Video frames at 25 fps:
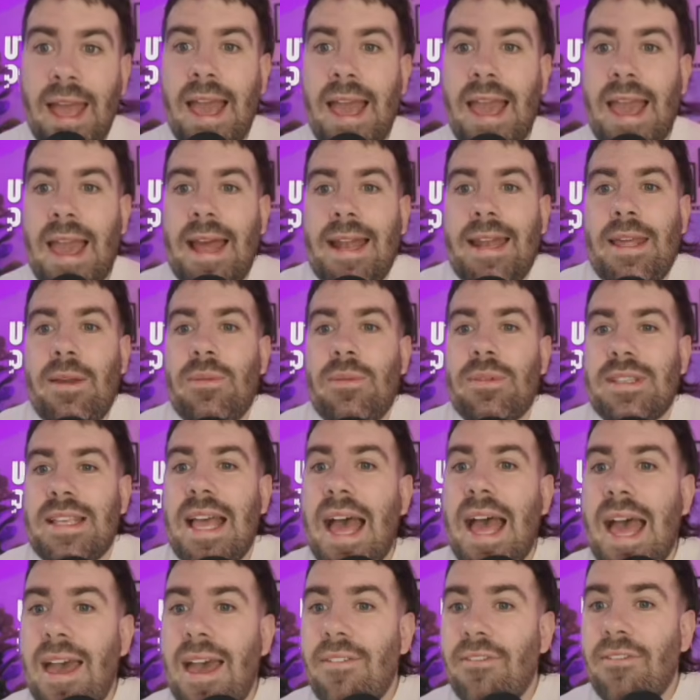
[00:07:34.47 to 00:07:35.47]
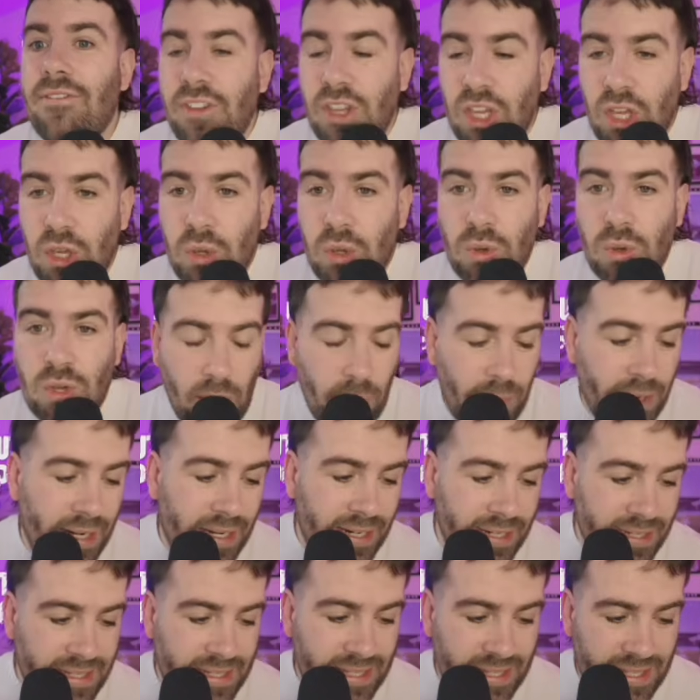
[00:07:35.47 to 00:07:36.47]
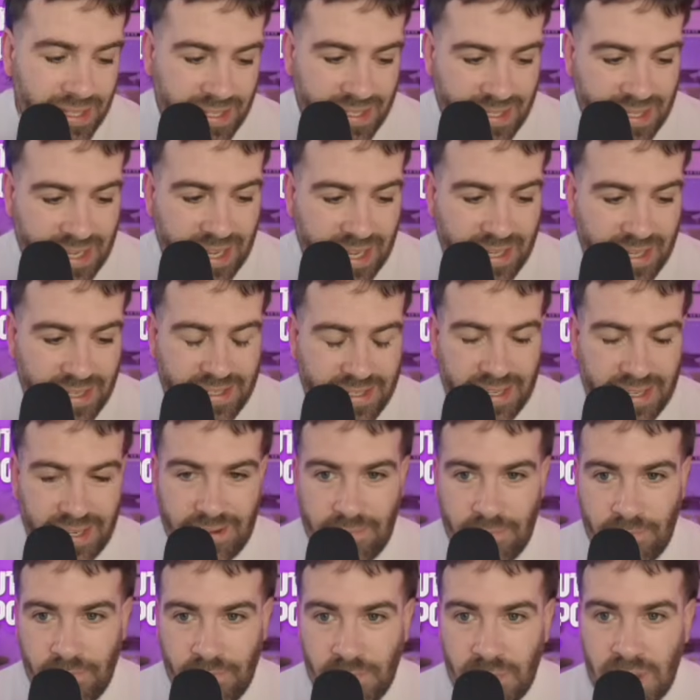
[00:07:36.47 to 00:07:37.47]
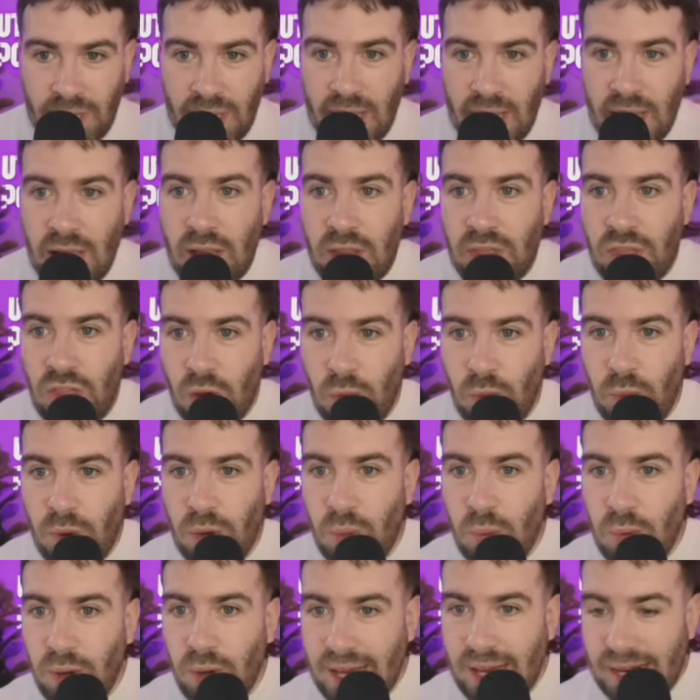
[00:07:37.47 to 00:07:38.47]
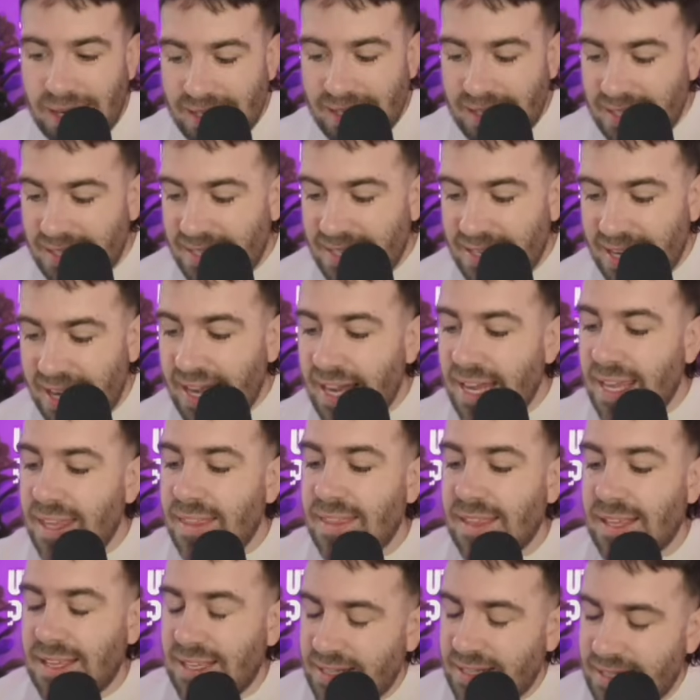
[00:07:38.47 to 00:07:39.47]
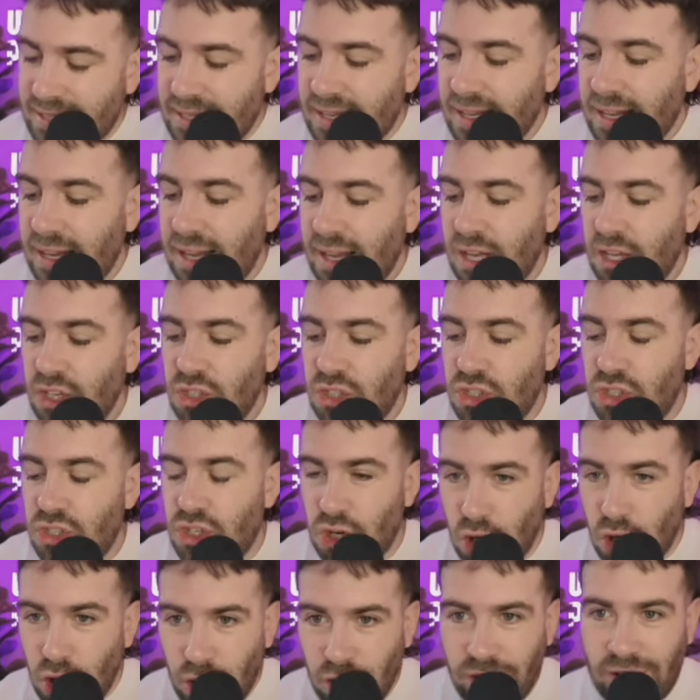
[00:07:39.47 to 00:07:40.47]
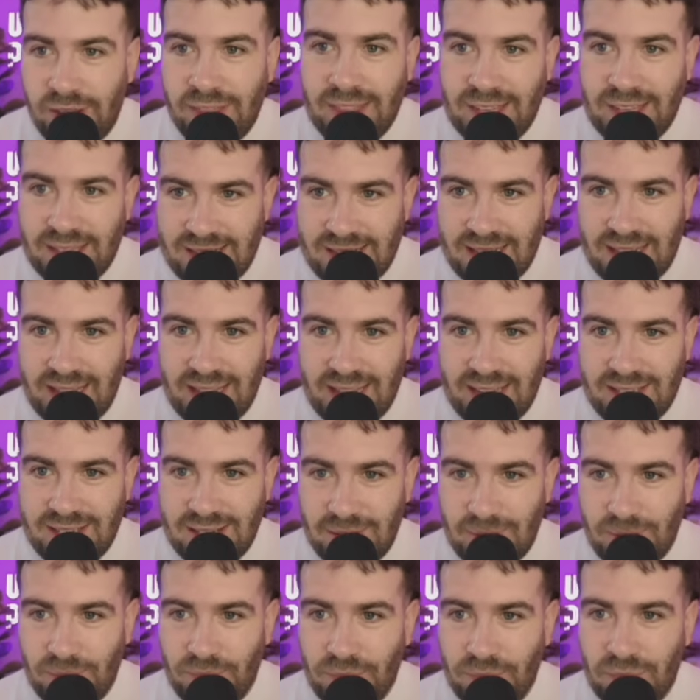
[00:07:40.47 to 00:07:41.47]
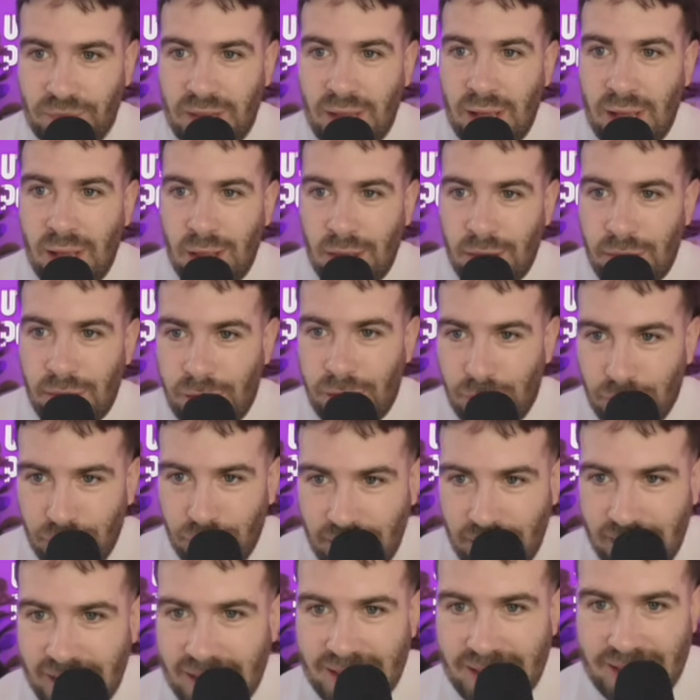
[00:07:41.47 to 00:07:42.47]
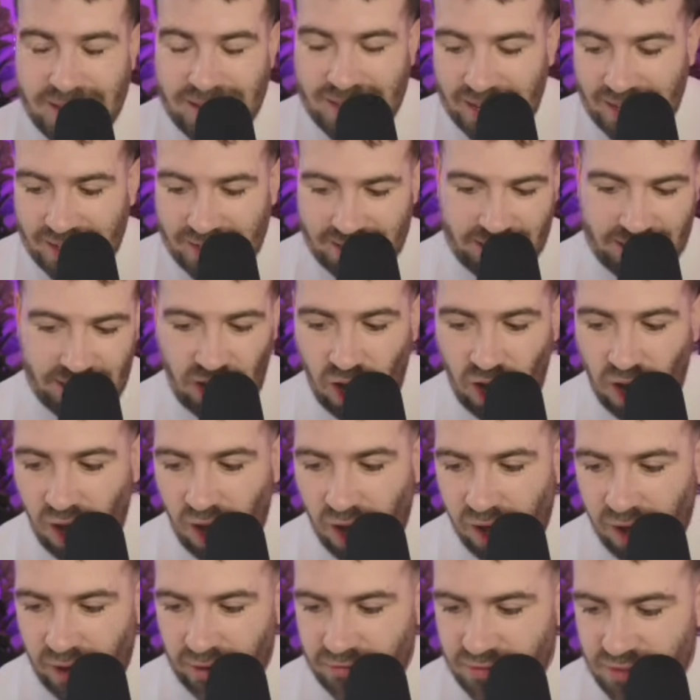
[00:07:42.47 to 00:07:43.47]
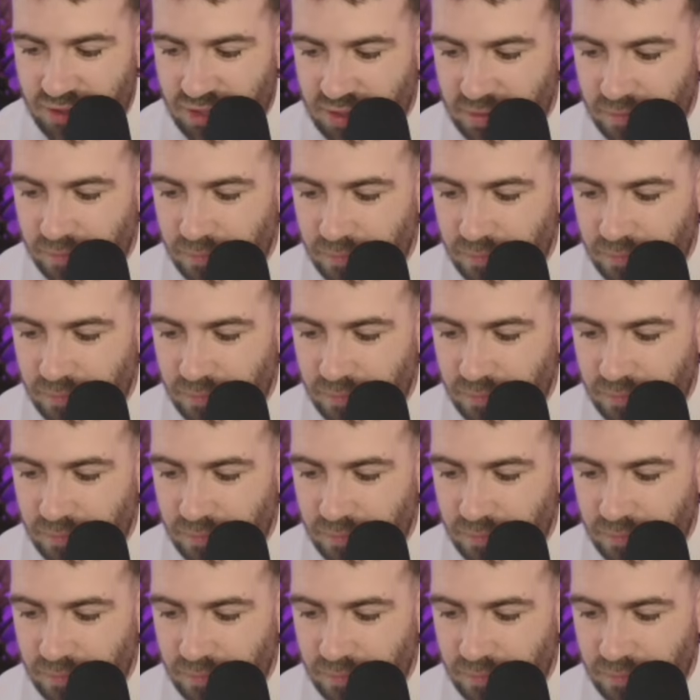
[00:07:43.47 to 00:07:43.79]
And it was our view going into the season that we were going to see this during the season. 3 centre-halves.